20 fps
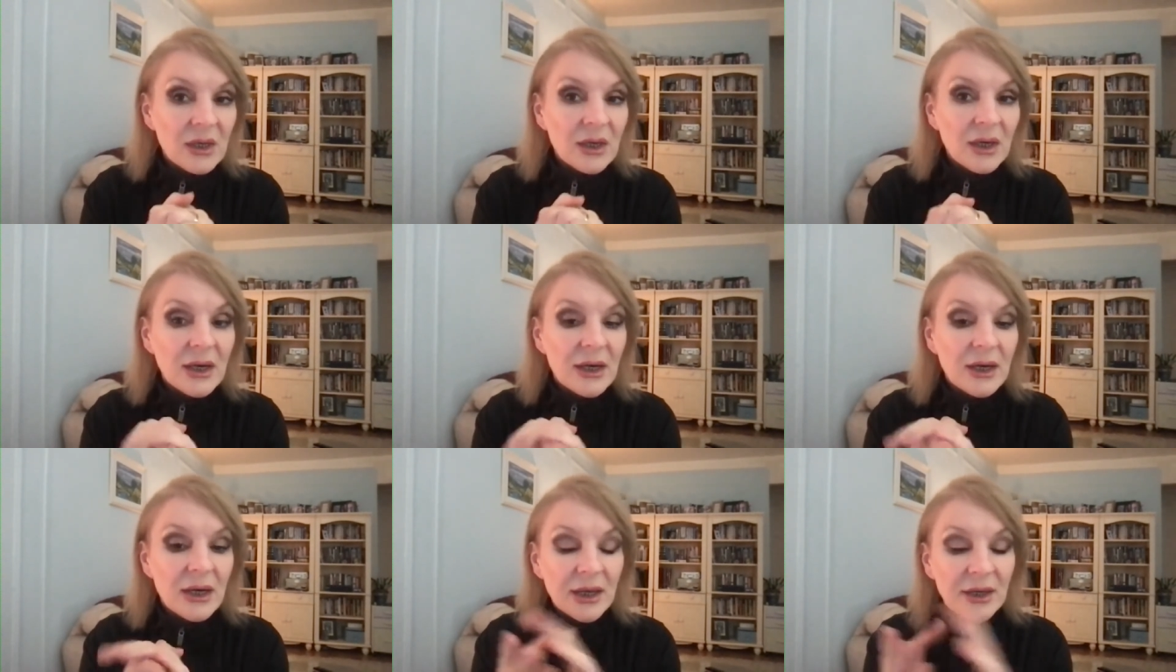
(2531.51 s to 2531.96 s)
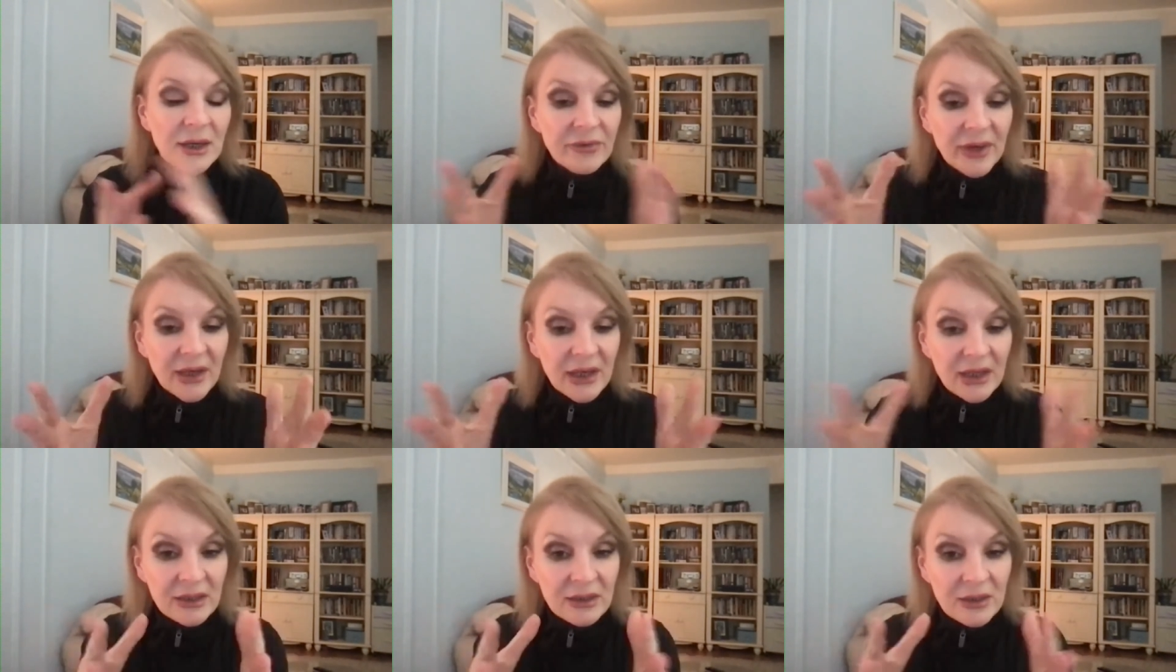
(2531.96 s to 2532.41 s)
Uh, and if I
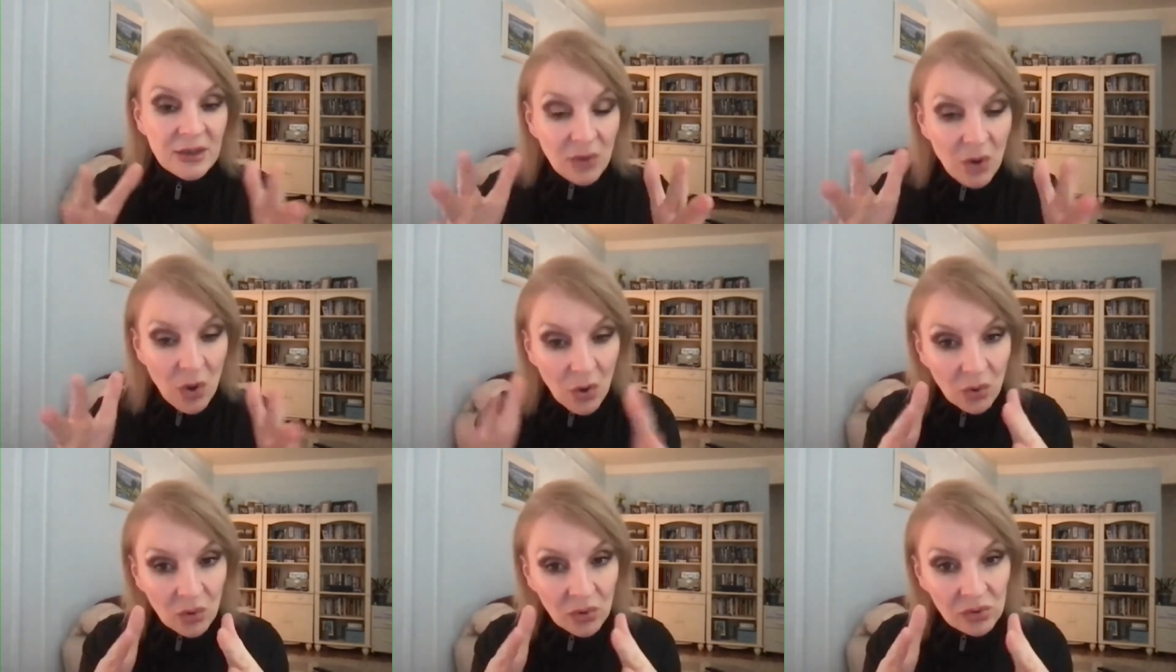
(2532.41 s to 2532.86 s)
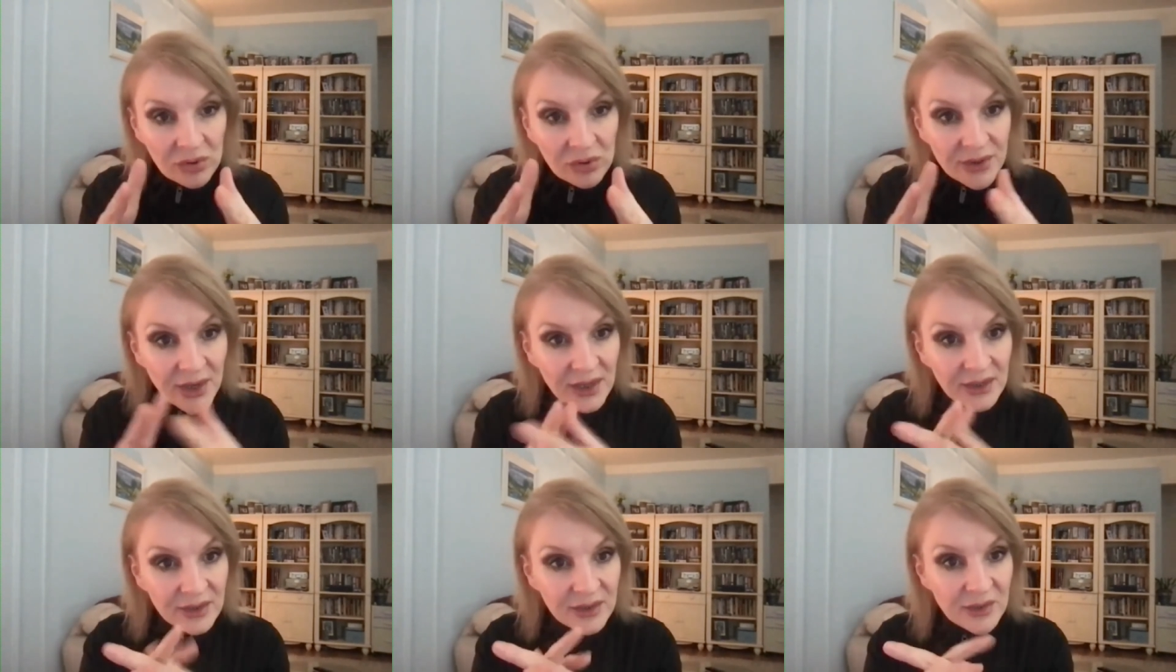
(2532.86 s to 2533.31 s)
can hold
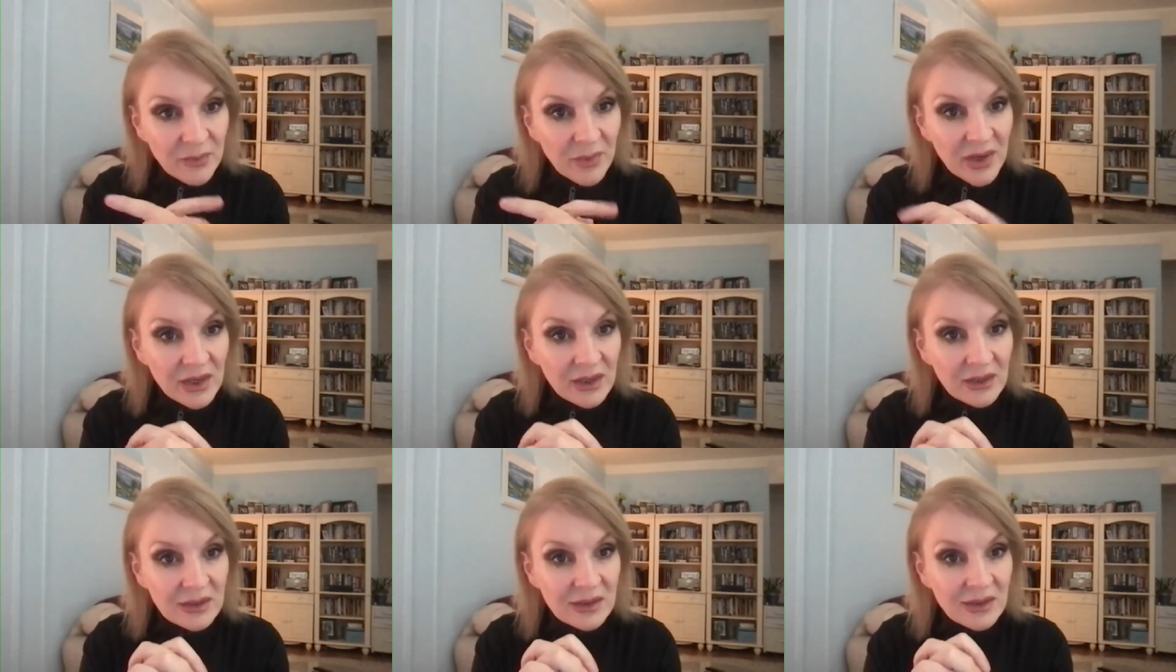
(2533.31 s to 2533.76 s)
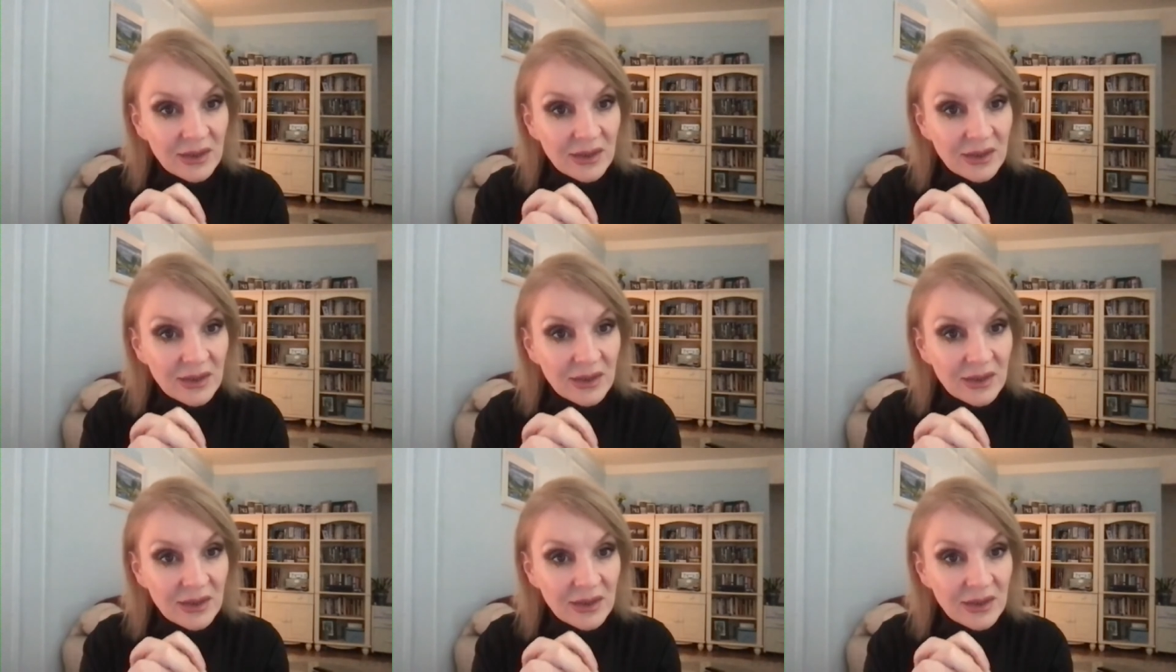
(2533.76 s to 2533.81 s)
that space